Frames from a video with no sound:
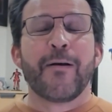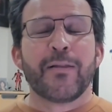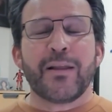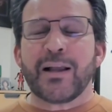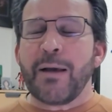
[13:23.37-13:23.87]

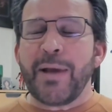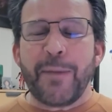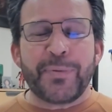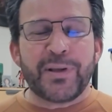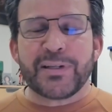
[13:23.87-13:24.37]
Look, I'm
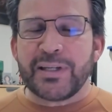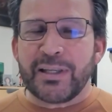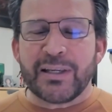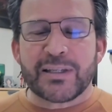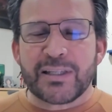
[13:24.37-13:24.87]
happy to see
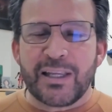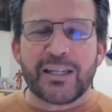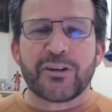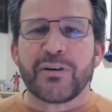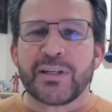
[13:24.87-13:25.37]

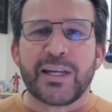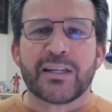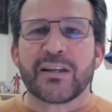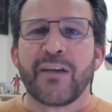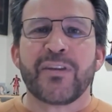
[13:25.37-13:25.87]
these
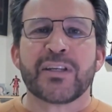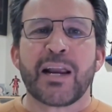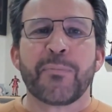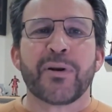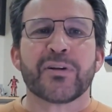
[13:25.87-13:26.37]
critiques of the
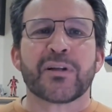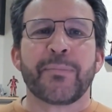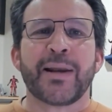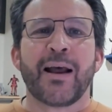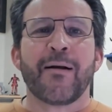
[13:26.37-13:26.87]
Tate brothers
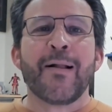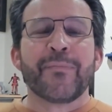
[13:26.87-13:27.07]
coming out.